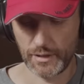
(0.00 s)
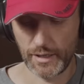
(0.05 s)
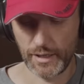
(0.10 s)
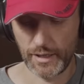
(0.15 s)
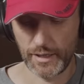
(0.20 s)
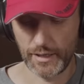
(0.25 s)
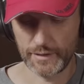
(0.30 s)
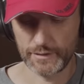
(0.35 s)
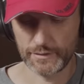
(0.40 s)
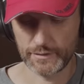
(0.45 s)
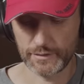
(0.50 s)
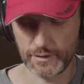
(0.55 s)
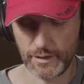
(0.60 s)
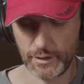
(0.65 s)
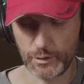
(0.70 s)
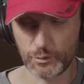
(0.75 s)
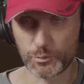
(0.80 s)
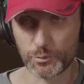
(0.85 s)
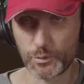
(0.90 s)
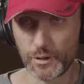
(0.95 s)
and
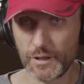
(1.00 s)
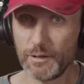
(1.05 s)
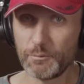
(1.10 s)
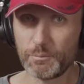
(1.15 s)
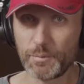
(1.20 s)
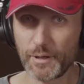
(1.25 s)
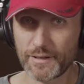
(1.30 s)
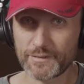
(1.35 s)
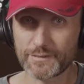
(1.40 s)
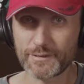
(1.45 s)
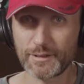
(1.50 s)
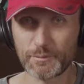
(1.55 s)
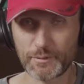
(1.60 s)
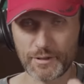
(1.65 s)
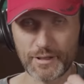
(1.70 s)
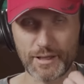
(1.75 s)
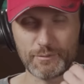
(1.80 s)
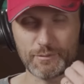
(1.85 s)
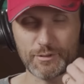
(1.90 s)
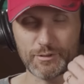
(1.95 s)
it really picks up
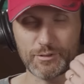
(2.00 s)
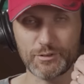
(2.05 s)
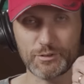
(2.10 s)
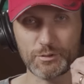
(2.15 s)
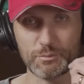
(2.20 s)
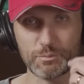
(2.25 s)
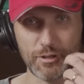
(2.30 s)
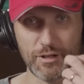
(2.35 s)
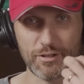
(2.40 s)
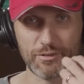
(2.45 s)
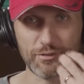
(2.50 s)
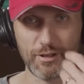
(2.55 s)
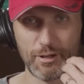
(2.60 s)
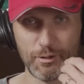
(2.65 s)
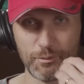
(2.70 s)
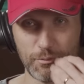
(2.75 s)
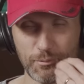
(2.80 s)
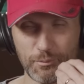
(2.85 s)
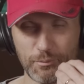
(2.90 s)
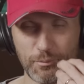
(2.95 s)
like i'm actually surprised
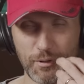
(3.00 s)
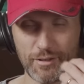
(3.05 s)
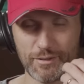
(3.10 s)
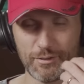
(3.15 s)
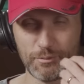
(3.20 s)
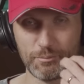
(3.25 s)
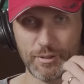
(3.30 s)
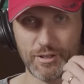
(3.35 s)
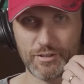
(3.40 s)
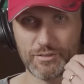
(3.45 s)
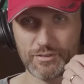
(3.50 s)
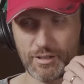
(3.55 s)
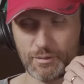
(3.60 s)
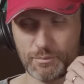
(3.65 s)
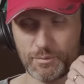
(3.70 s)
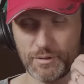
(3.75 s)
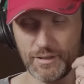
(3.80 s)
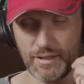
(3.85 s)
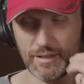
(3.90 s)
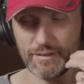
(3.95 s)
how well it picks
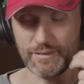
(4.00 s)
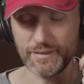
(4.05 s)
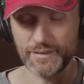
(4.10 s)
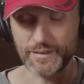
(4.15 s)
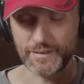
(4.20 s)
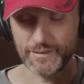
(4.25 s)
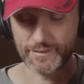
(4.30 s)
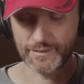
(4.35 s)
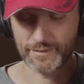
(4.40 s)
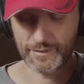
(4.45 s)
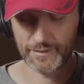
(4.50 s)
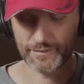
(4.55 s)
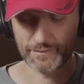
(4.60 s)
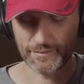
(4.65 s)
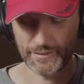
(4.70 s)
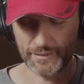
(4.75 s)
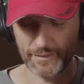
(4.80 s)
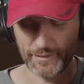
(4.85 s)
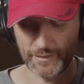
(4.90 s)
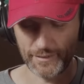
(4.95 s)
up i think it is
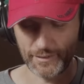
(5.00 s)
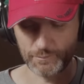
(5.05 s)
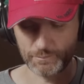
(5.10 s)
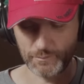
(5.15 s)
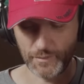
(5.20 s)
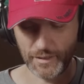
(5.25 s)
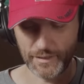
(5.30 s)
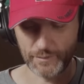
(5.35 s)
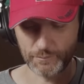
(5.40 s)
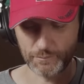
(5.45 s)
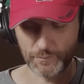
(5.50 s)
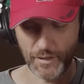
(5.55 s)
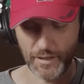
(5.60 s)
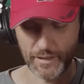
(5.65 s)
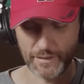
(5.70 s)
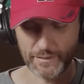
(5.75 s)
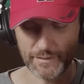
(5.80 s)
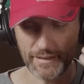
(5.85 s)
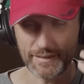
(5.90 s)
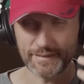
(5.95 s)
in my
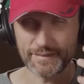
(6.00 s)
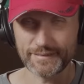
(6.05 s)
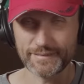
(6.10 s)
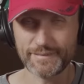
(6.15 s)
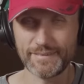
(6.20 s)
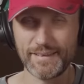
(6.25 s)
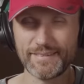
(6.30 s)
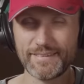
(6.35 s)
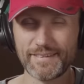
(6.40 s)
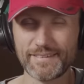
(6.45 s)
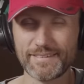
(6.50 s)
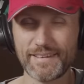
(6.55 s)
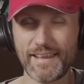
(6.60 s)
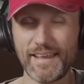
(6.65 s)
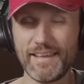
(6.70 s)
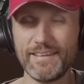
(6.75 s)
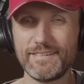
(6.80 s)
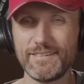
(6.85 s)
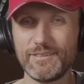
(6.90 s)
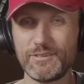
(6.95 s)
mind not not that the
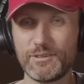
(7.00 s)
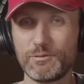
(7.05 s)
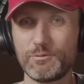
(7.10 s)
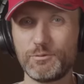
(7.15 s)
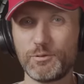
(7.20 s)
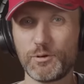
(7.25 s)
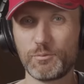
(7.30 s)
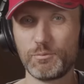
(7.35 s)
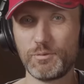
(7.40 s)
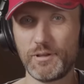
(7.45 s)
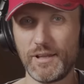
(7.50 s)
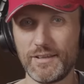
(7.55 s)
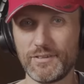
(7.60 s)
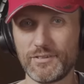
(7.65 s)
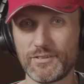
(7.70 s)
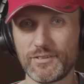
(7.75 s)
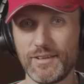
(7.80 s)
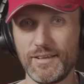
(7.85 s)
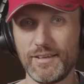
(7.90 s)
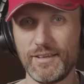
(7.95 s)
ntg 4
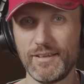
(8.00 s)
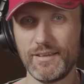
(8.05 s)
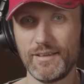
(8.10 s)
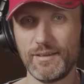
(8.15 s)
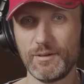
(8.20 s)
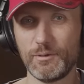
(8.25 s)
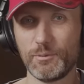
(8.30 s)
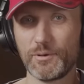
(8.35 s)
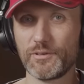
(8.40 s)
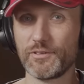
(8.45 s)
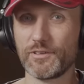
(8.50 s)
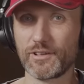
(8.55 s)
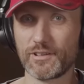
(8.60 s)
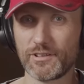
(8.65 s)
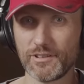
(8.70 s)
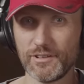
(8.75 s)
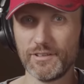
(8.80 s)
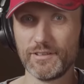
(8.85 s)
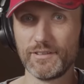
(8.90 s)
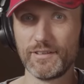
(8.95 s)
plus wasn't
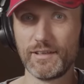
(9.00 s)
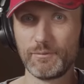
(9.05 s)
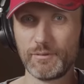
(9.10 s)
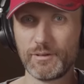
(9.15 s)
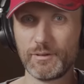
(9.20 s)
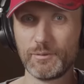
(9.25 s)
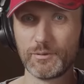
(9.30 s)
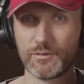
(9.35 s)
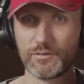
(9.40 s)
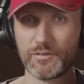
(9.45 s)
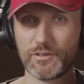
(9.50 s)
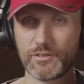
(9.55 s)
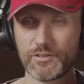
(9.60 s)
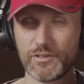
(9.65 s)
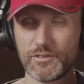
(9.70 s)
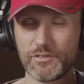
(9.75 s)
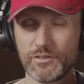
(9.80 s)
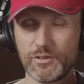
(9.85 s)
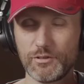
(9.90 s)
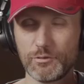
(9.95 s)
good i mean it was very
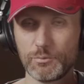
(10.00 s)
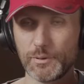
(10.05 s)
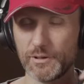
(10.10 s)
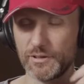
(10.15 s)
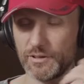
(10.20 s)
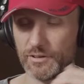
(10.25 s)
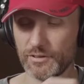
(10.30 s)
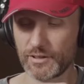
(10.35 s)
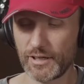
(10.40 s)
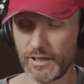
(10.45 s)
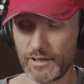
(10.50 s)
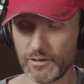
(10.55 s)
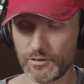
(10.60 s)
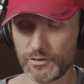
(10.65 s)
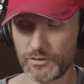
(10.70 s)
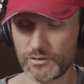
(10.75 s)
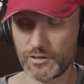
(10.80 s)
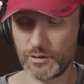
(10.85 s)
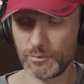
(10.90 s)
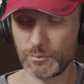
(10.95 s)
sensitive but this kind of
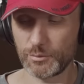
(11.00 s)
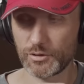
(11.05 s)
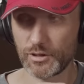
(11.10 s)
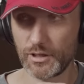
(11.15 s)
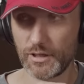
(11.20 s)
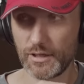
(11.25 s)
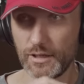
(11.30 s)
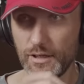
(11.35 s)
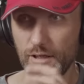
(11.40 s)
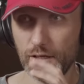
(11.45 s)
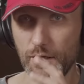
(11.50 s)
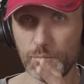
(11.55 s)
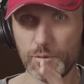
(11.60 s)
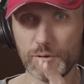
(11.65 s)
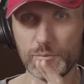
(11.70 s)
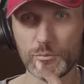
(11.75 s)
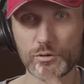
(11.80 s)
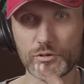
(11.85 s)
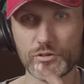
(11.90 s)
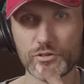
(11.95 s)
seems a
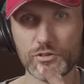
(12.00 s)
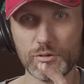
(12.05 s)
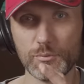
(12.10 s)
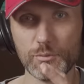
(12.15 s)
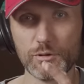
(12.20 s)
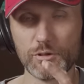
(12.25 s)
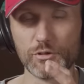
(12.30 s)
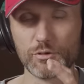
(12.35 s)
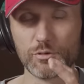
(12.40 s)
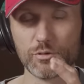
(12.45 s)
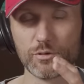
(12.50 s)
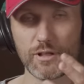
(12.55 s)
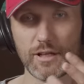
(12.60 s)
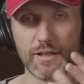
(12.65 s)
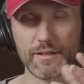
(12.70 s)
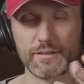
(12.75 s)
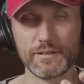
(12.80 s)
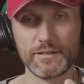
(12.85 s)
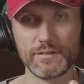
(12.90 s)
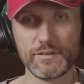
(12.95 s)
bit more similar to
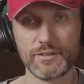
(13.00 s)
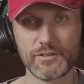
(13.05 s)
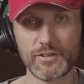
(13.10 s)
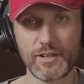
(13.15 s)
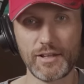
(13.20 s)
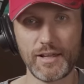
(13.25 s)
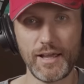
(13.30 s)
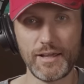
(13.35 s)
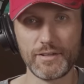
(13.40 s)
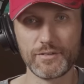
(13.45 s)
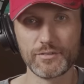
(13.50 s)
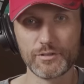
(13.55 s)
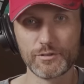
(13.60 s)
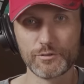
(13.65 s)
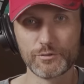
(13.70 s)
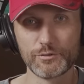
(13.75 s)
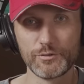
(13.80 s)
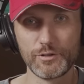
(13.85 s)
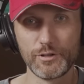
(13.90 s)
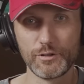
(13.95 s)
like the the sennheiser
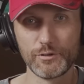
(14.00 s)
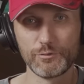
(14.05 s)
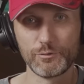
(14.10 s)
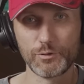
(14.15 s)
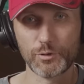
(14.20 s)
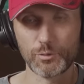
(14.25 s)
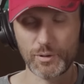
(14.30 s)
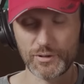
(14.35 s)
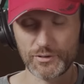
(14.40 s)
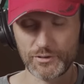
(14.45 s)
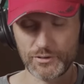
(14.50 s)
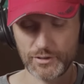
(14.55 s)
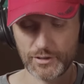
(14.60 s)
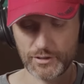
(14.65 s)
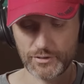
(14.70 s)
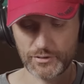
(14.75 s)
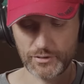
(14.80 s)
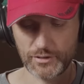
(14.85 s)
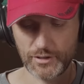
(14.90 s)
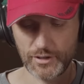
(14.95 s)
you know
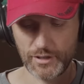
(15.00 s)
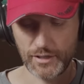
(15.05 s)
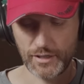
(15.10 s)
416